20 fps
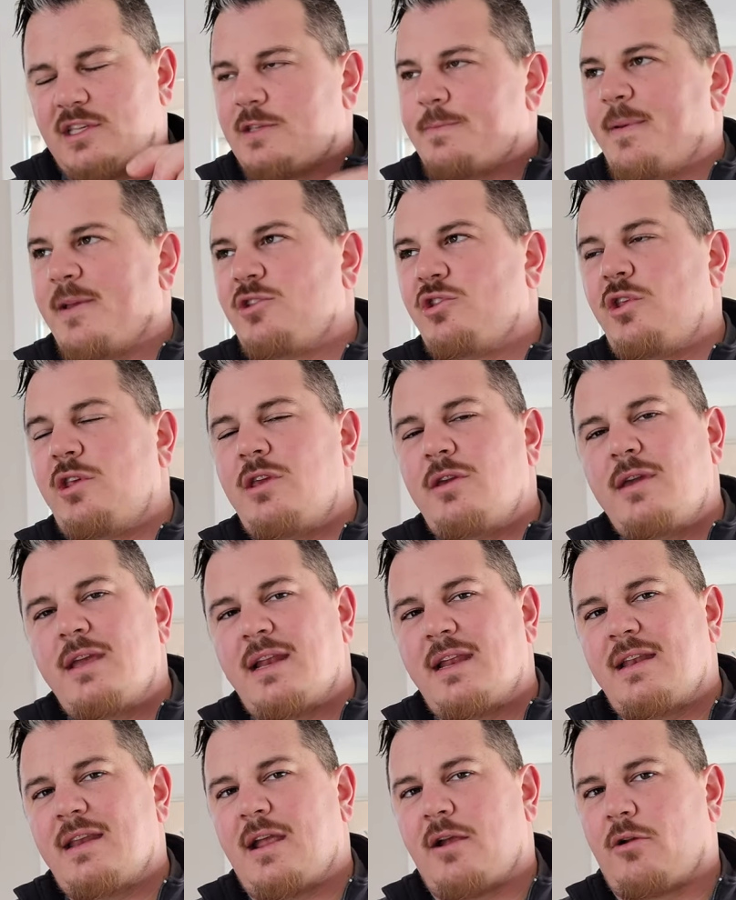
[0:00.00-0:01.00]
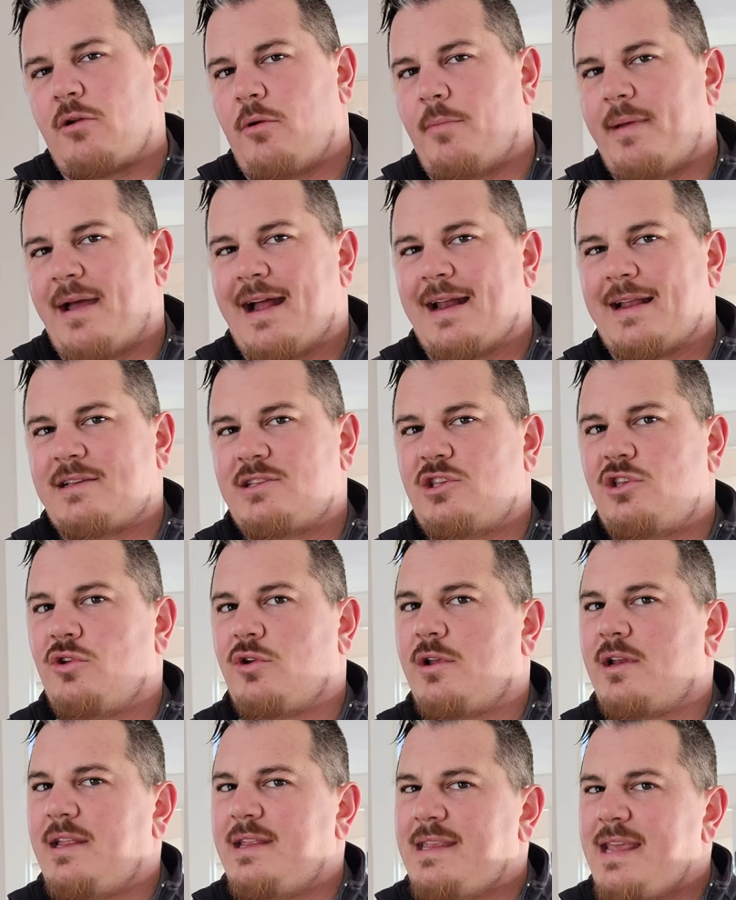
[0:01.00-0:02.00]
especially you get into aerobatics,
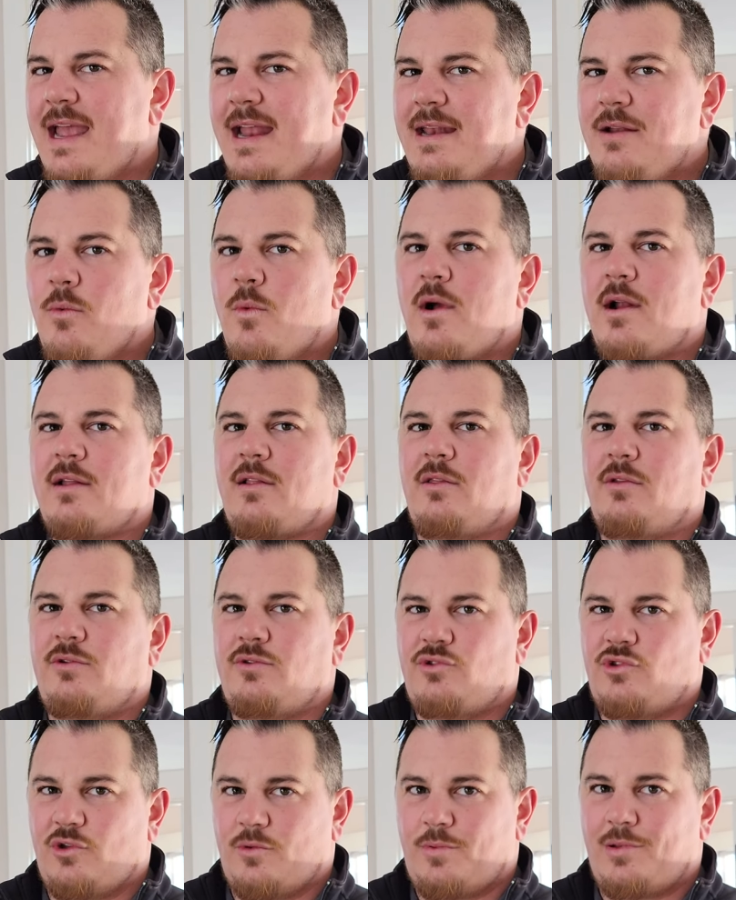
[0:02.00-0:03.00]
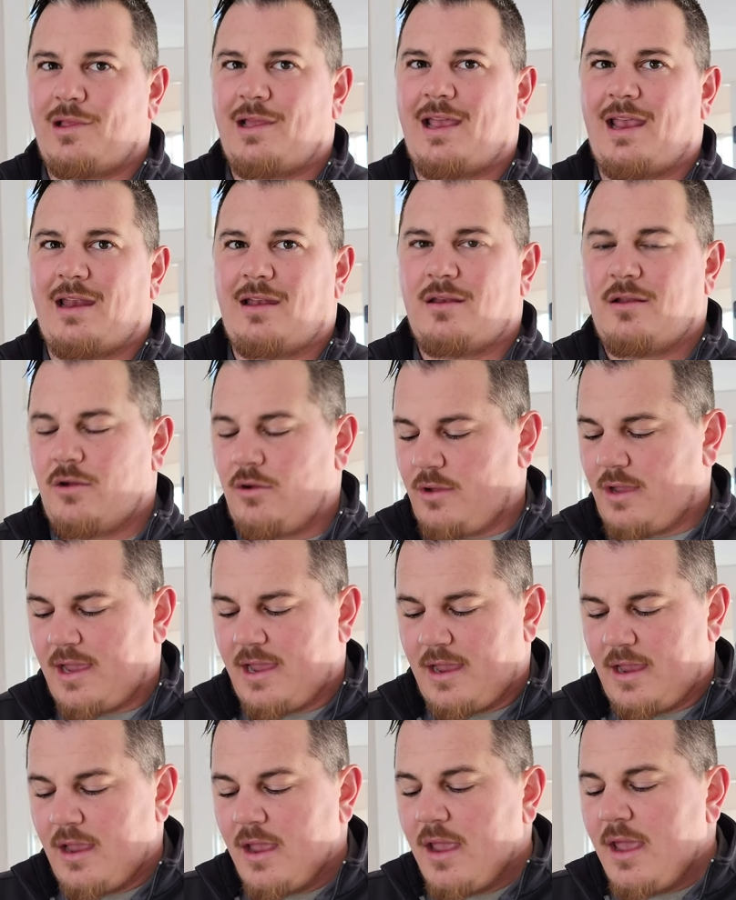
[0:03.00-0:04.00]
you're gonna tend to wanna lose your plane,
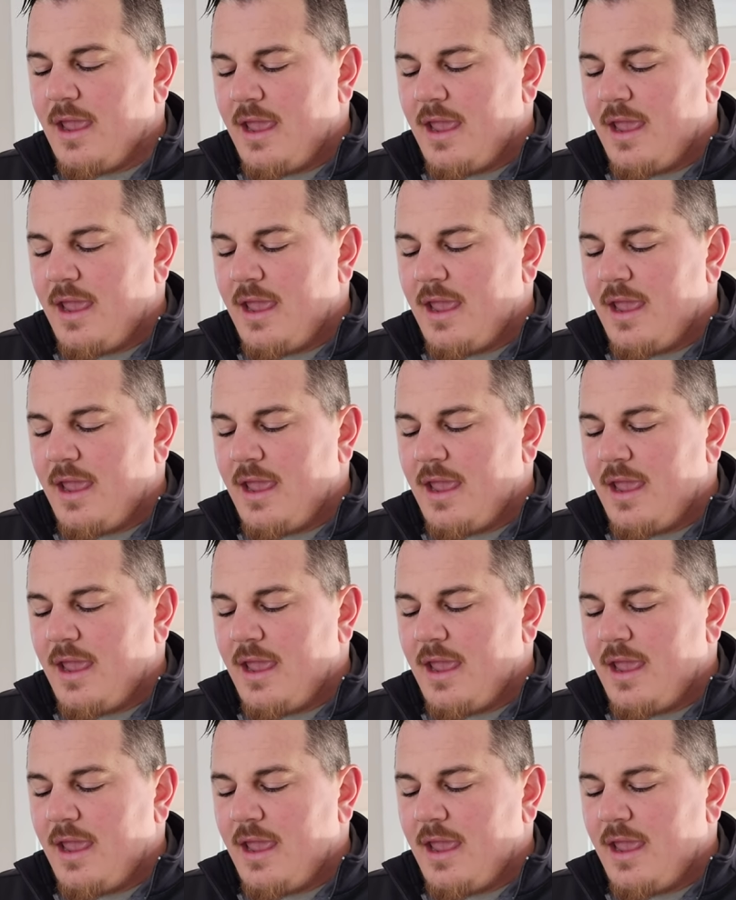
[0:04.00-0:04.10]
okay?